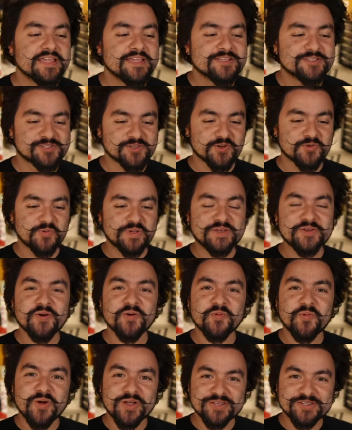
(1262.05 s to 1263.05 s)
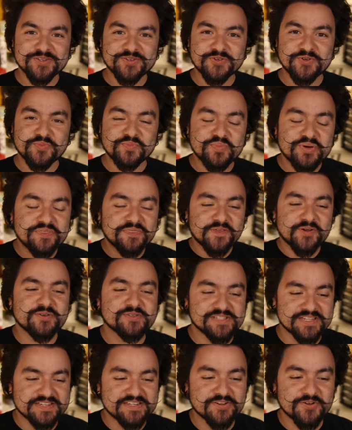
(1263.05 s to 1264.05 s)
So we don't want to put
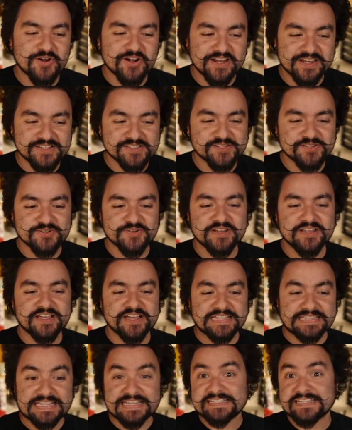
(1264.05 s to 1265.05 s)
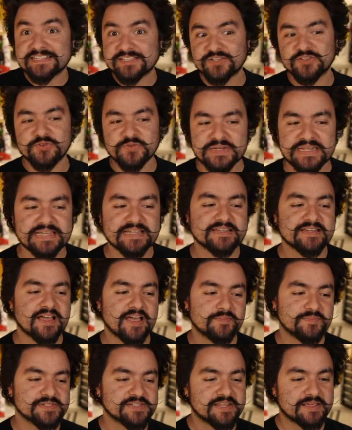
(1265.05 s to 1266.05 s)
those into our history unless it's a unique
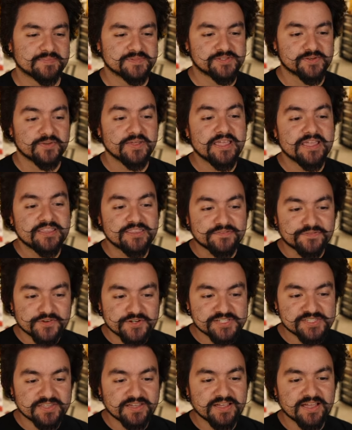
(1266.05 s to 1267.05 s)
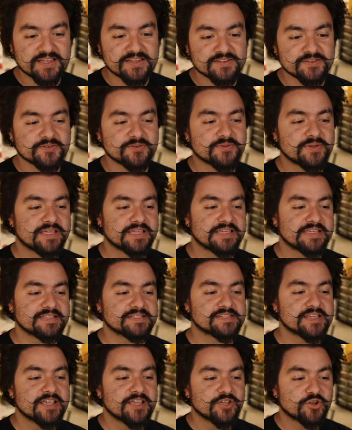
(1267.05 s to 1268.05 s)
timestamp. So the first thing I do
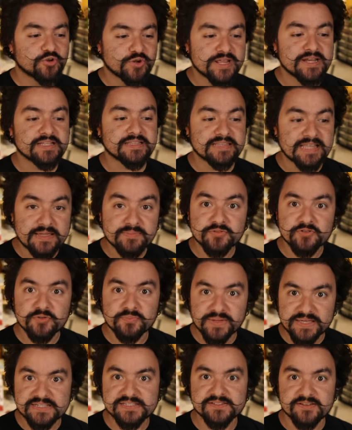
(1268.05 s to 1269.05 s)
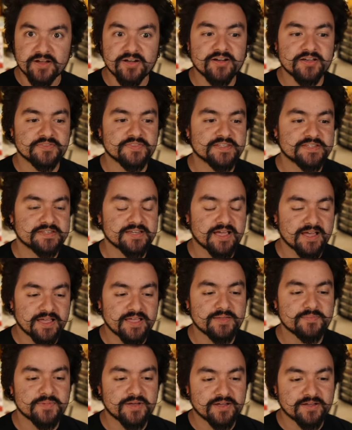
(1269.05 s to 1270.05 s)
is create a label based on the
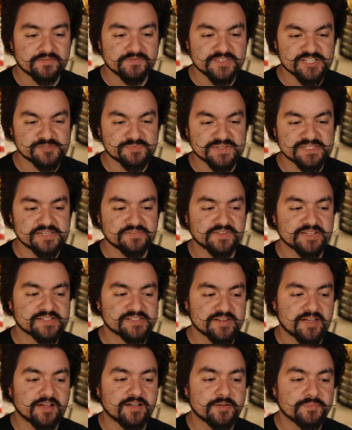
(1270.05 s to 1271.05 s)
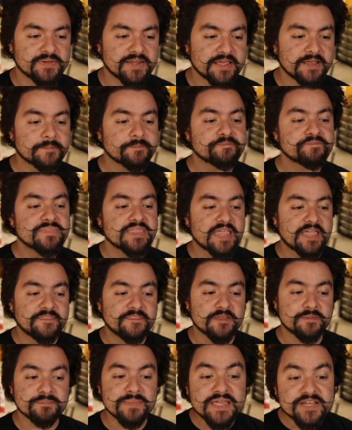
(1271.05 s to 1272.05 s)
time of this specific stock update, and
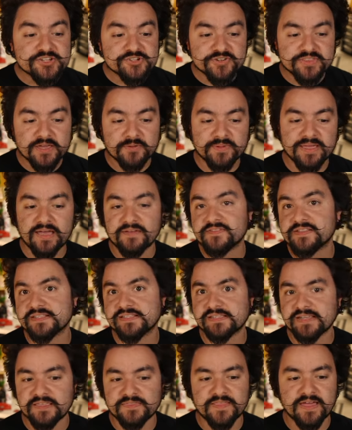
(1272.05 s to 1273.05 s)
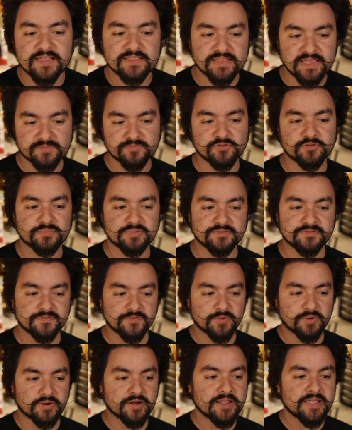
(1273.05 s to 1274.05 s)
then make sure that we haven't seen that label
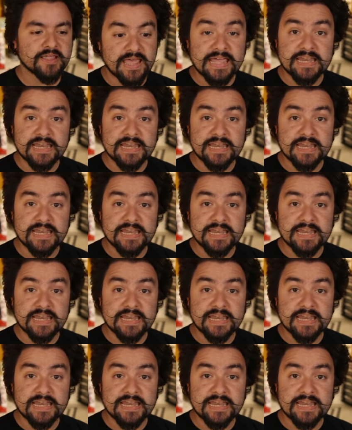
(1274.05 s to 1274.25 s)
before.